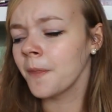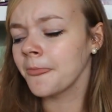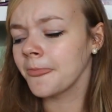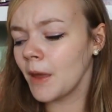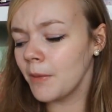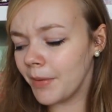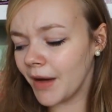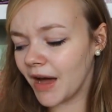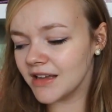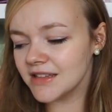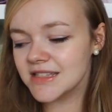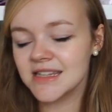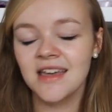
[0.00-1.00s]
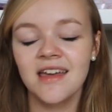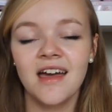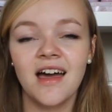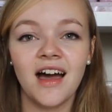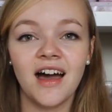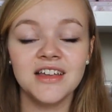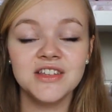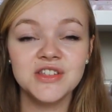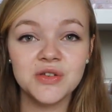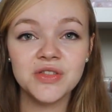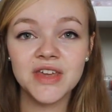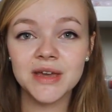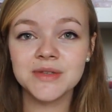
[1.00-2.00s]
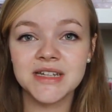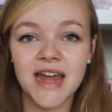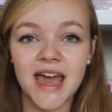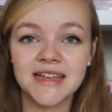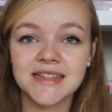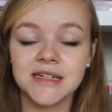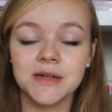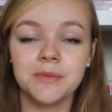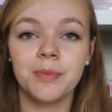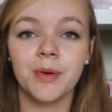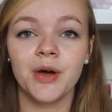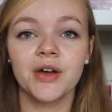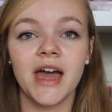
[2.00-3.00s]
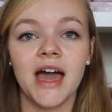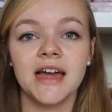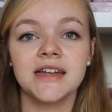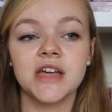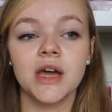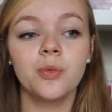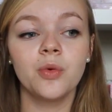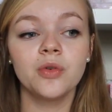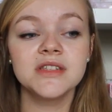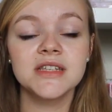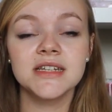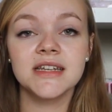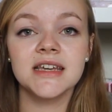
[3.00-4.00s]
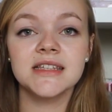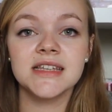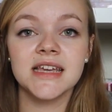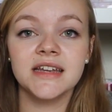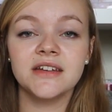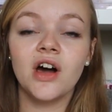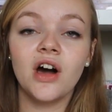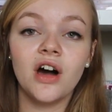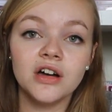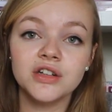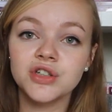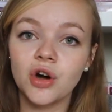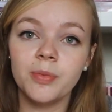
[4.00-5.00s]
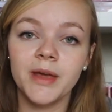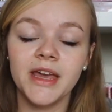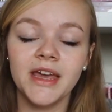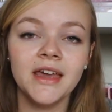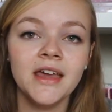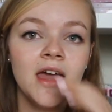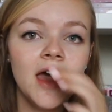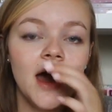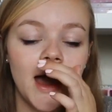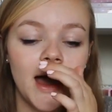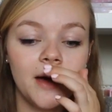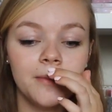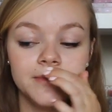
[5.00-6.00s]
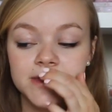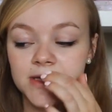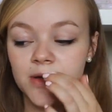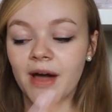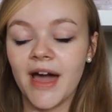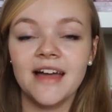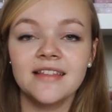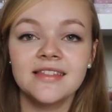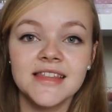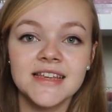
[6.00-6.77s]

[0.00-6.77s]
But I do think it was an excellent book, and I wanted it in hard copy, so I had this